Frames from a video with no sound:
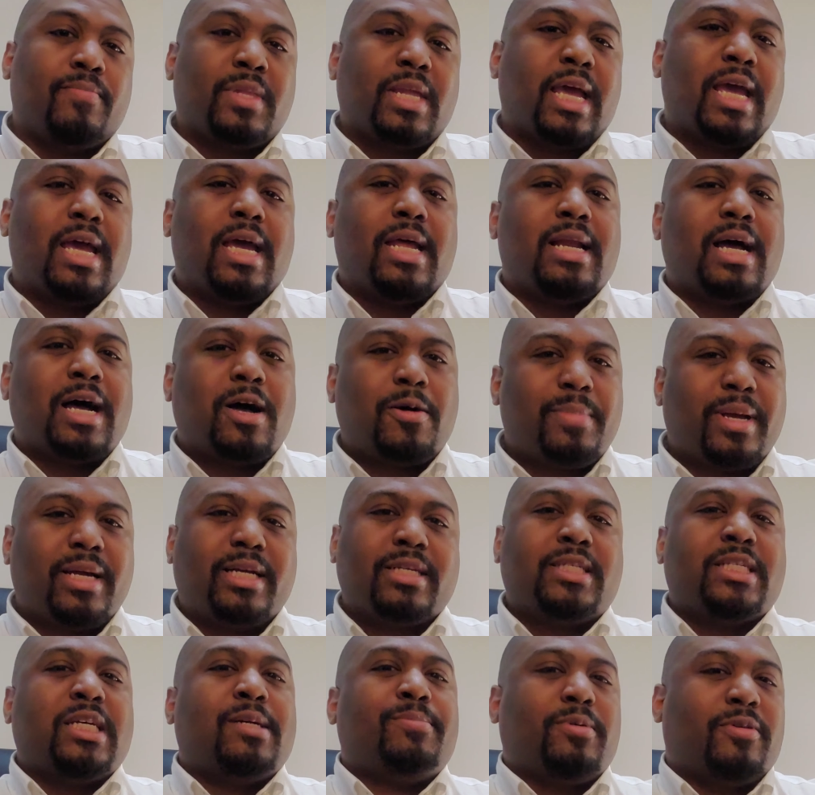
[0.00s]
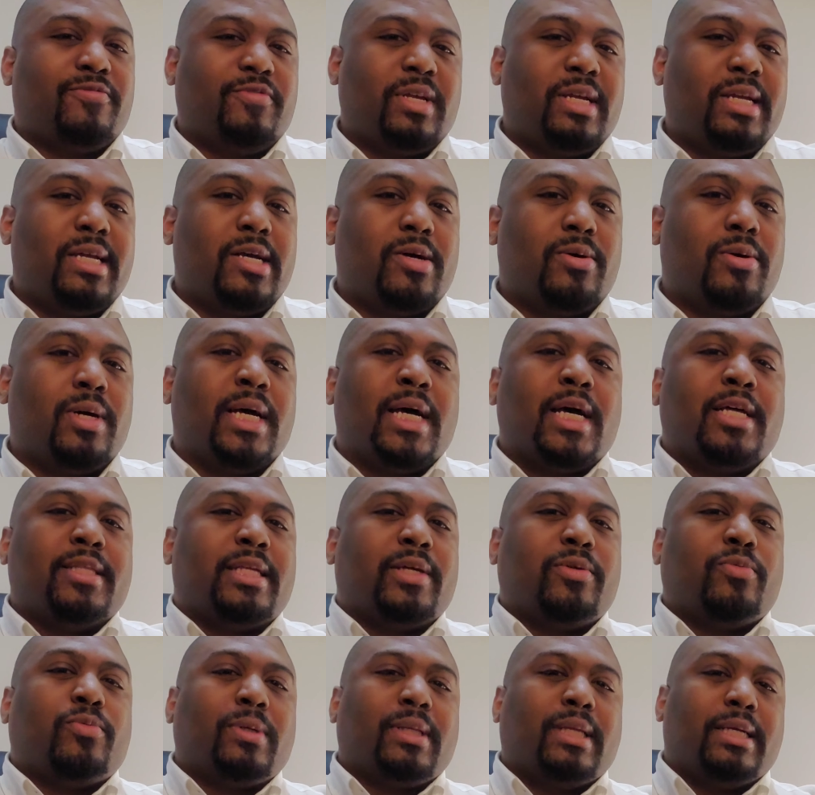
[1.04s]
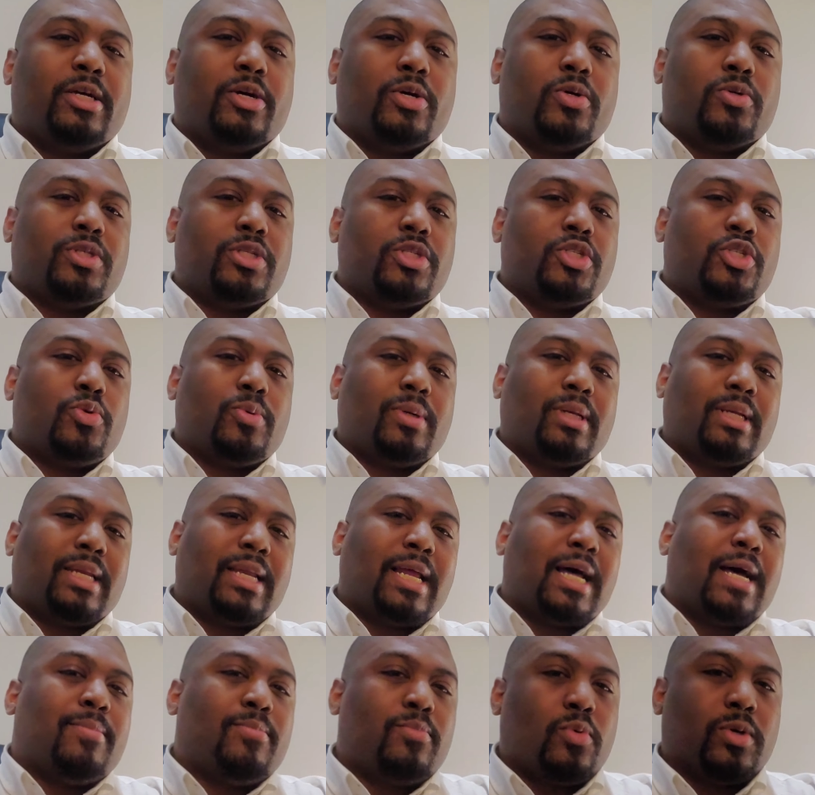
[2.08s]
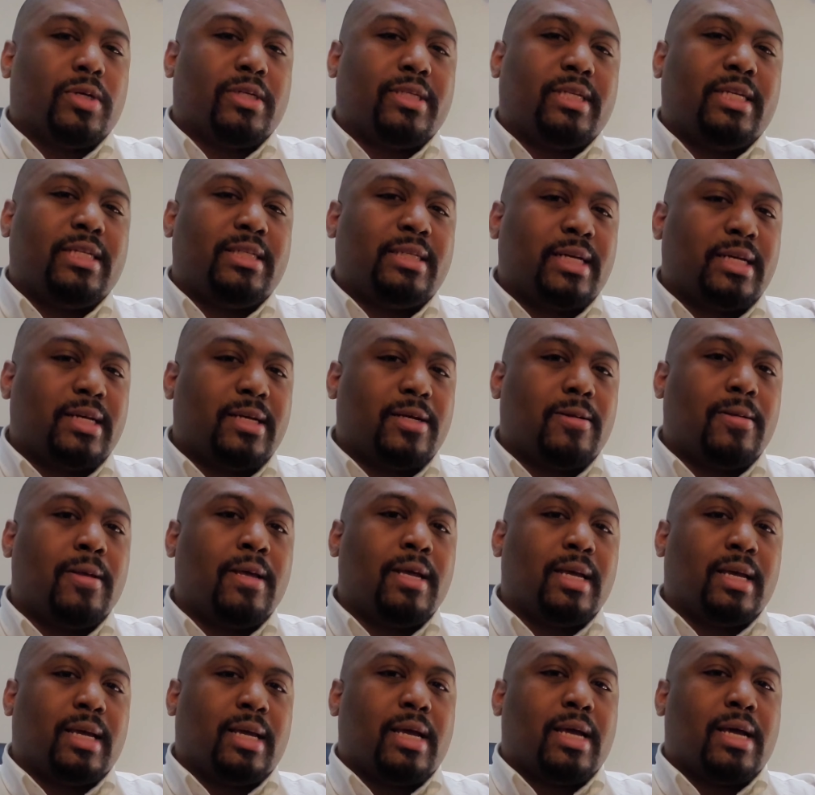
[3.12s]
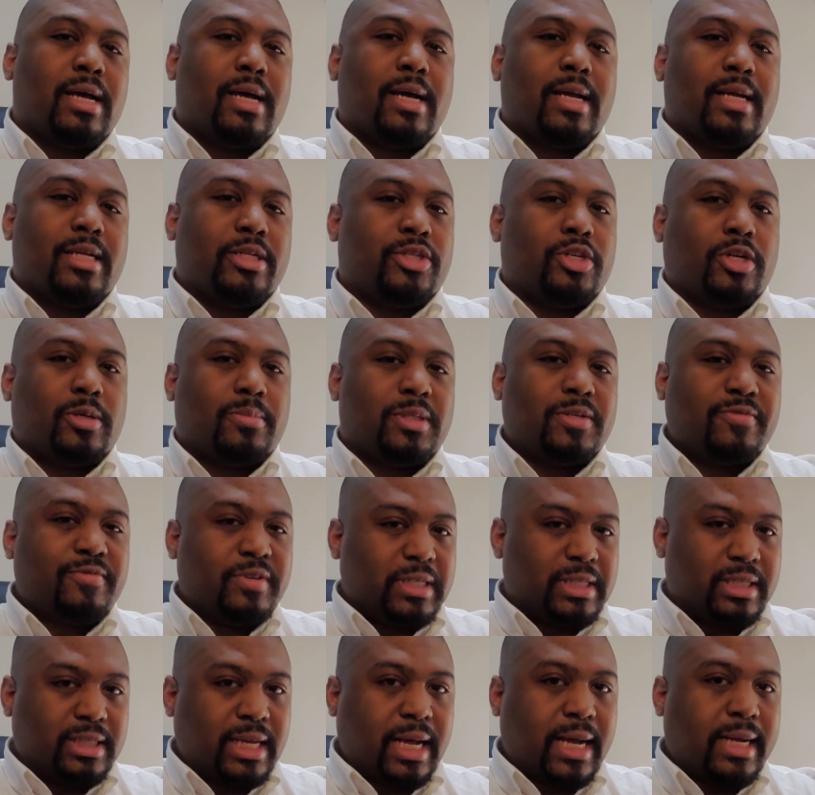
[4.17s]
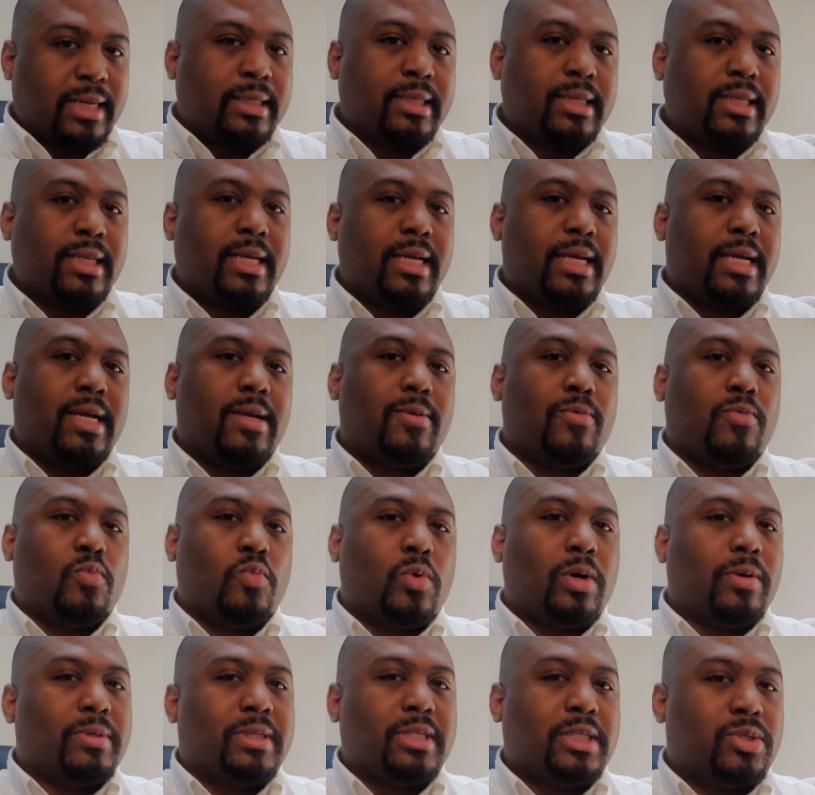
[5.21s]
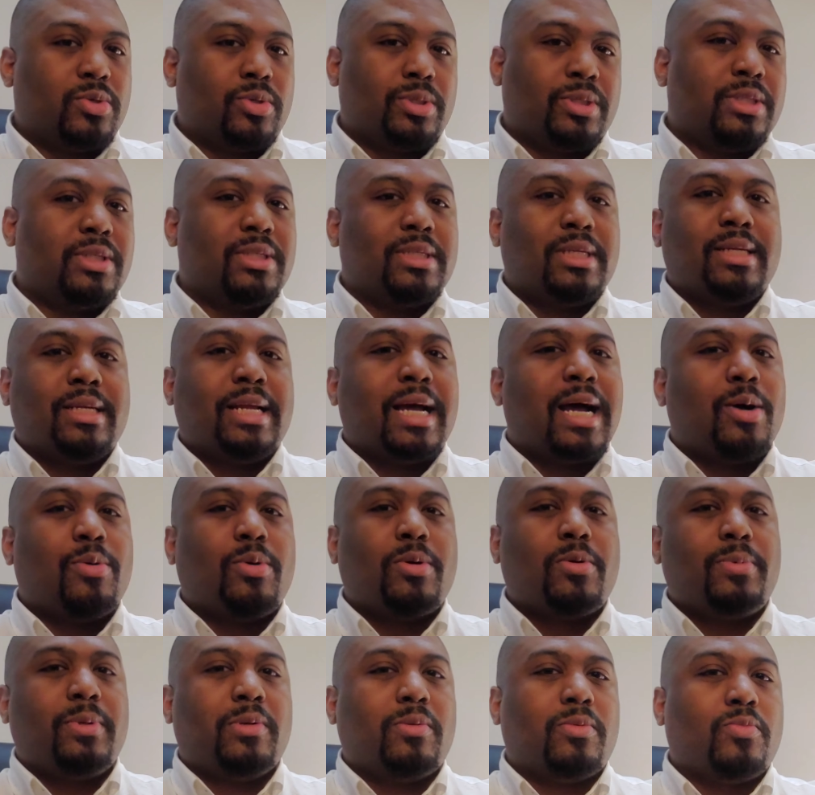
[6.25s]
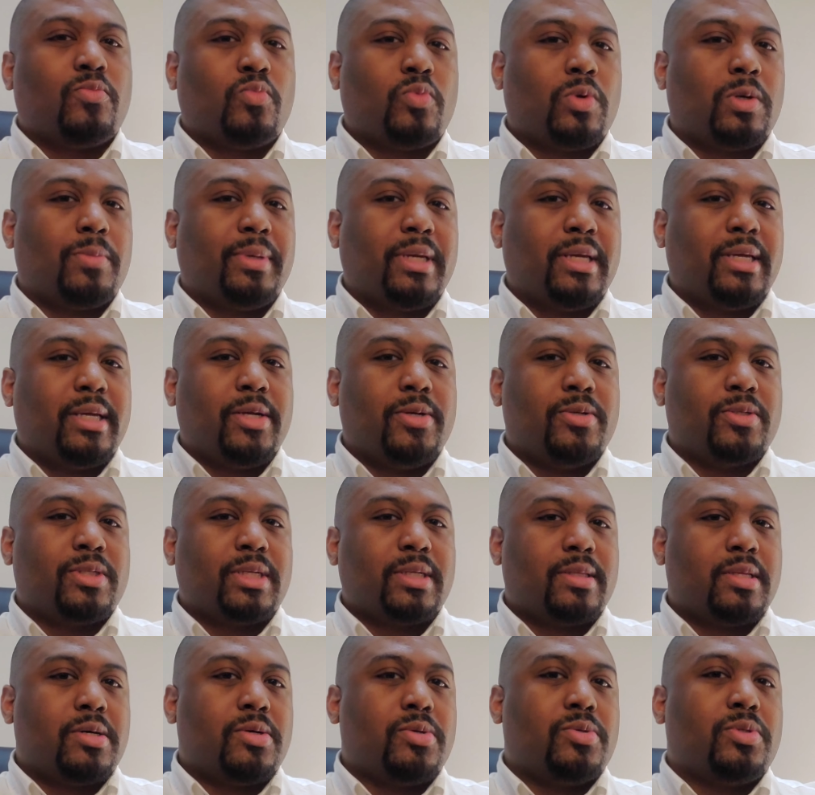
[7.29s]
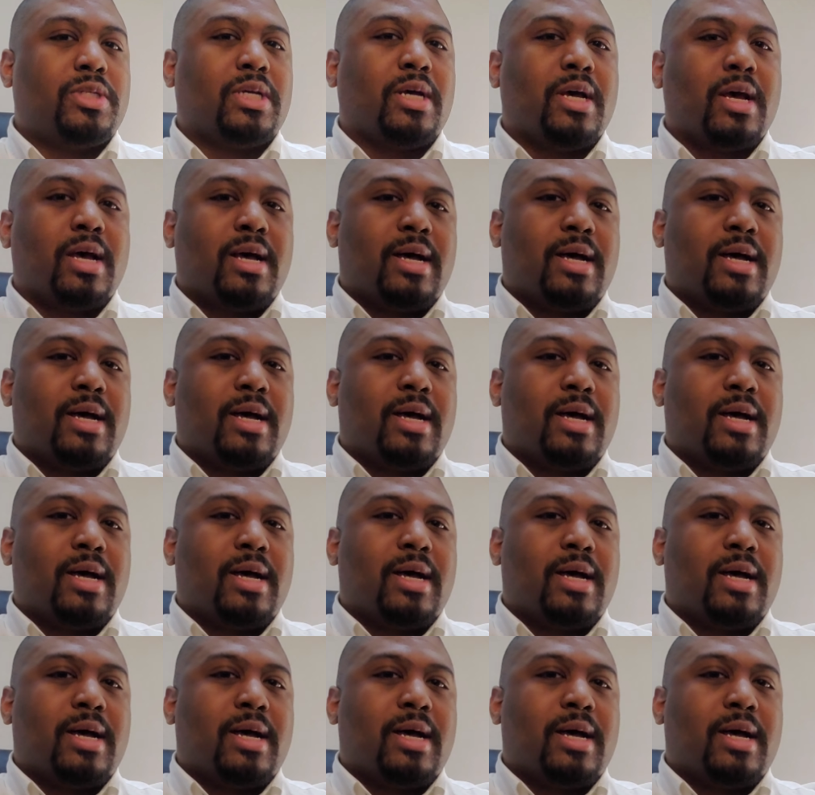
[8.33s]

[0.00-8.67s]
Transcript: And I'll make a separate video that really goes into a lot more detail uh, in terms of exactly what resources and how we'll be, we'll be using those.